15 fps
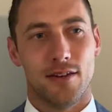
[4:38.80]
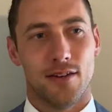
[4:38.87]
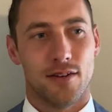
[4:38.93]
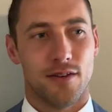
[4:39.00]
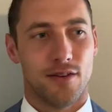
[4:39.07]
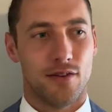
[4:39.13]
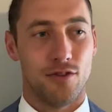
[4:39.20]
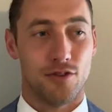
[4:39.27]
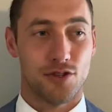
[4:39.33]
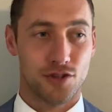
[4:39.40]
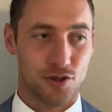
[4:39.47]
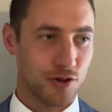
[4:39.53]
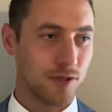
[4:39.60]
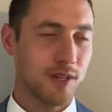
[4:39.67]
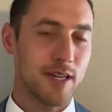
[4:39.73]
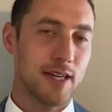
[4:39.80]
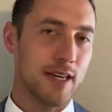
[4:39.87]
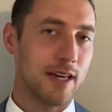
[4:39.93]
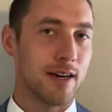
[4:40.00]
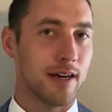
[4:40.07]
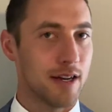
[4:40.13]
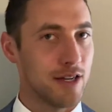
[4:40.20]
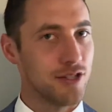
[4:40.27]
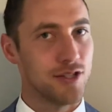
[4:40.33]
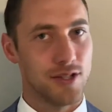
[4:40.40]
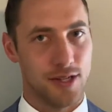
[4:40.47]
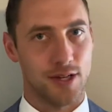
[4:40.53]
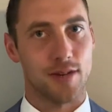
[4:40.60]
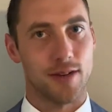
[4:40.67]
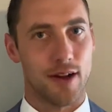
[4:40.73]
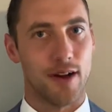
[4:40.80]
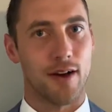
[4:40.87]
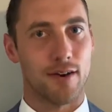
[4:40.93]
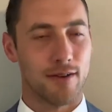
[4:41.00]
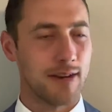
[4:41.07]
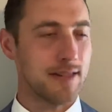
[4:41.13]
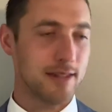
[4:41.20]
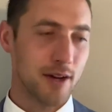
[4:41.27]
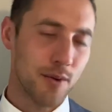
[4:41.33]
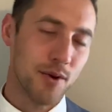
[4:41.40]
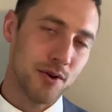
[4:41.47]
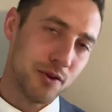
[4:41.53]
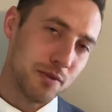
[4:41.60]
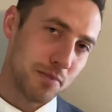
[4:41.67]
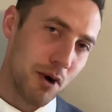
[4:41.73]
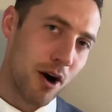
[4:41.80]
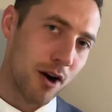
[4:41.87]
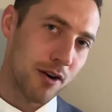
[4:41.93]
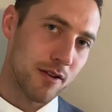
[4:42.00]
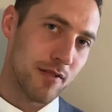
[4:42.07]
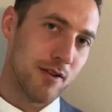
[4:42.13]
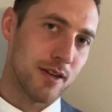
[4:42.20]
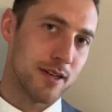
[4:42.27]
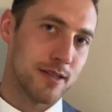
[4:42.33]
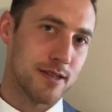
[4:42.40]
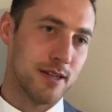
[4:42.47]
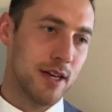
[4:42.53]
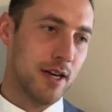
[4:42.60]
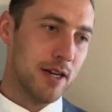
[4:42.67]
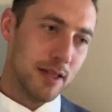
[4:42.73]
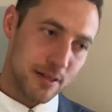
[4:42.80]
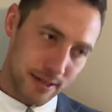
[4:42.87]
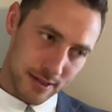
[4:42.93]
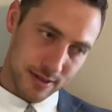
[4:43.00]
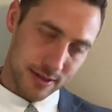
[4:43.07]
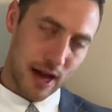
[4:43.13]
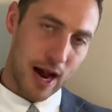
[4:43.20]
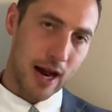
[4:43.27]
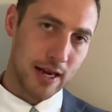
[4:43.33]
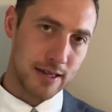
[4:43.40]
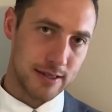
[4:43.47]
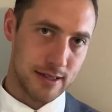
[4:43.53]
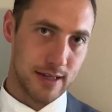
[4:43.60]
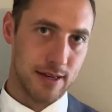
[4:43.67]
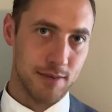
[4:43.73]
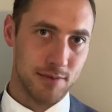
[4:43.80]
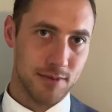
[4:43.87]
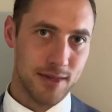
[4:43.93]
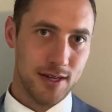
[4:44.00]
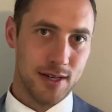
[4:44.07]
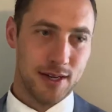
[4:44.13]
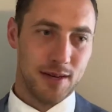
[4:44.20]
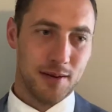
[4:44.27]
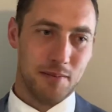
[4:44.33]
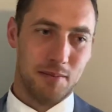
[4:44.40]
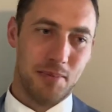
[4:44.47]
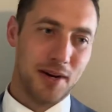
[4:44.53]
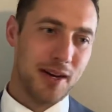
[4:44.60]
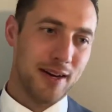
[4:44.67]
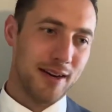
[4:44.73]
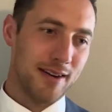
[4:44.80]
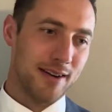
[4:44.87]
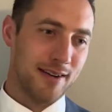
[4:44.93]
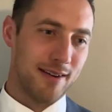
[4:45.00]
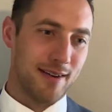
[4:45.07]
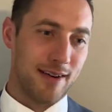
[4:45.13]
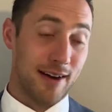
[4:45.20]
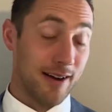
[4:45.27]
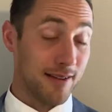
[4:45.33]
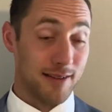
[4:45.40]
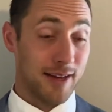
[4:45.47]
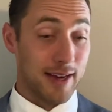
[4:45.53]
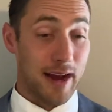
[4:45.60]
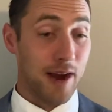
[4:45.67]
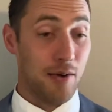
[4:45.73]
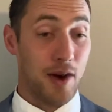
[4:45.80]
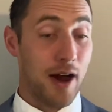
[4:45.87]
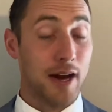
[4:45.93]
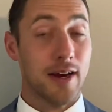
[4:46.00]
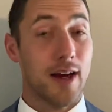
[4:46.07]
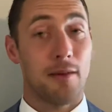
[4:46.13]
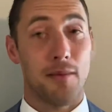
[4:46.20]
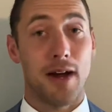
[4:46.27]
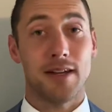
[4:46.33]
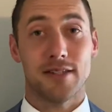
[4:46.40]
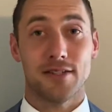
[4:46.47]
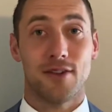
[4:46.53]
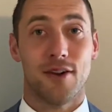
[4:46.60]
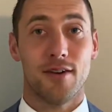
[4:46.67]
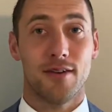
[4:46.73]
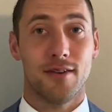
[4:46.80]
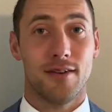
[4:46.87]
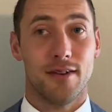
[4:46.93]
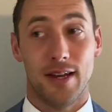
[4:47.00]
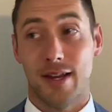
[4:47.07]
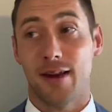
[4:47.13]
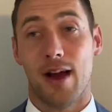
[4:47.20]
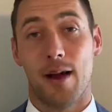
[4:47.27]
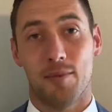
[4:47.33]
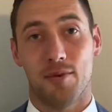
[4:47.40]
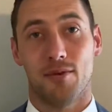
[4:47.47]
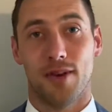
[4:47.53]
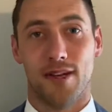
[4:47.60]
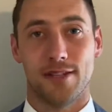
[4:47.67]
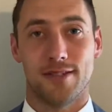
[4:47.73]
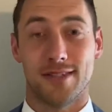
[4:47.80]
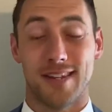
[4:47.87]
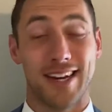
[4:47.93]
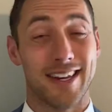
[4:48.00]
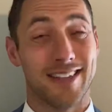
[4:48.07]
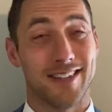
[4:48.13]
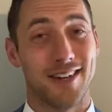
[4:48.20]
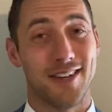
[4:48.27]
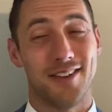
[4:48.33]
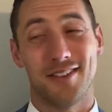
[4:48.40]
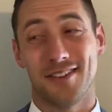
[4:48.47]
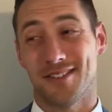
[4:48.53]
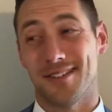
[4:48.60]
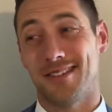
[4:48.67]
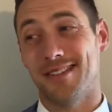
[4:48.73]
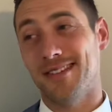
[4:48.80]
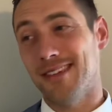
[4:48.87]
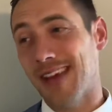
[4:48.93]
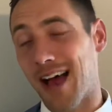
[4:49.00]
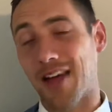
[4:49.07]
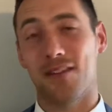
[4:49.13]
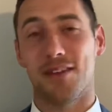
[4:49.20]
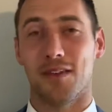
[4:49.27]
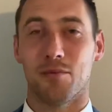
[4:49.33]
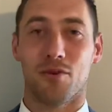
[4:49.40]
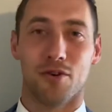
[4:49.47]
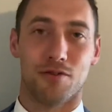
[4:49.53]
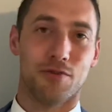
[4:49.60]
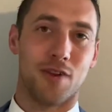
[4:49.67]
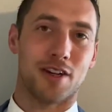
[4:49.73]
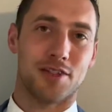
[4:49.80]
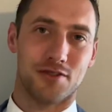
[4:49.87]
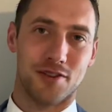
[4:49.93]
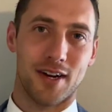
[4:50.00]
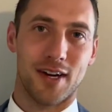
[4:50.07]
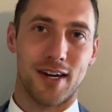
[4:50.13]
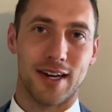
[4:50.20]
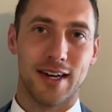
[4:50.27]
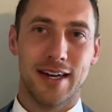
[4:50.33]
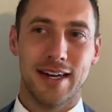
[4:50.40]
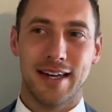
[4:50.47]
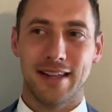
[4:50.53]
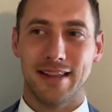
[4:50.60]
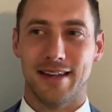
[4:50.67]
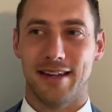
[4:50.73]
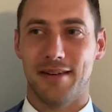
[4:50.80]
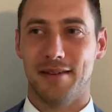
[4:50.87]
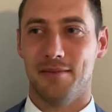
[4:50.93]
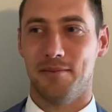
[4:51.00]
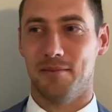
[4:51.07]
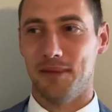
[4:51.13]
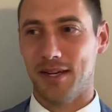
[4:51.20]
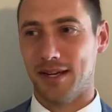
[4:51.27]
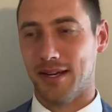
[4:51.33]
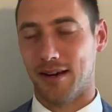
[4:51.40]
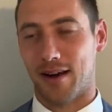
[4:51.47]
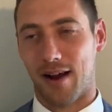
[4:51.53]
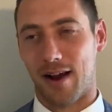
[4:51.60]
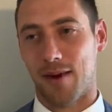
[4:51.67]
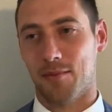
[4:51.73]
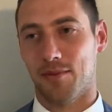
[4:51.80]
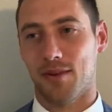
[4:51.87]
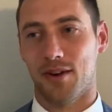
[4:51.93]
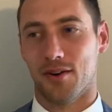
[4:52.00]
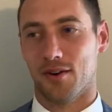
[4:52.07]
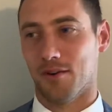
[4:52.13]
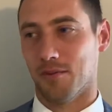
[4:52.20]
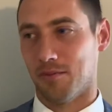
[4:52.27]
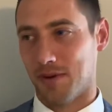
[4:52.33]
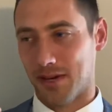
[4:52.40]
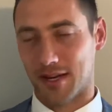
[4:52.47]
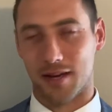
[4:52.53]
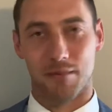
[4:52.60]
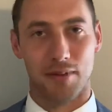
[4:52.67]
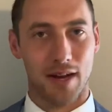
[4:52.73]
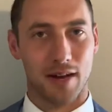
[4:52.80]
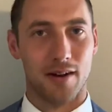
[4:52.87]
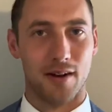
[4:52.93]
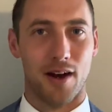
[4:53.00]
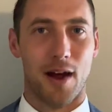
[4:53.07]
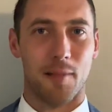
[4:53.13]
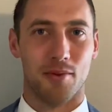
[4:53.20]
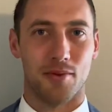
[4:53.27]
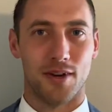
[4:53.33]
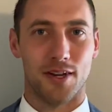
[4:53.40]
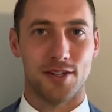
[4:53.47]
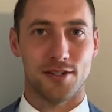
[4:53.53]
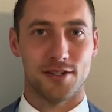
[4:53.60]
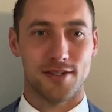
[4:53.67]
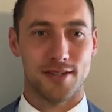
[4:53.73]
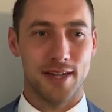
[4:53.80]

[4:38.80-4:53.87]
you surely need an engineer there, right? Someone who's part of this design team. But like, I got my start in operations, and I can tell you there's nothing more frustrating than being an operator or being embedded in operations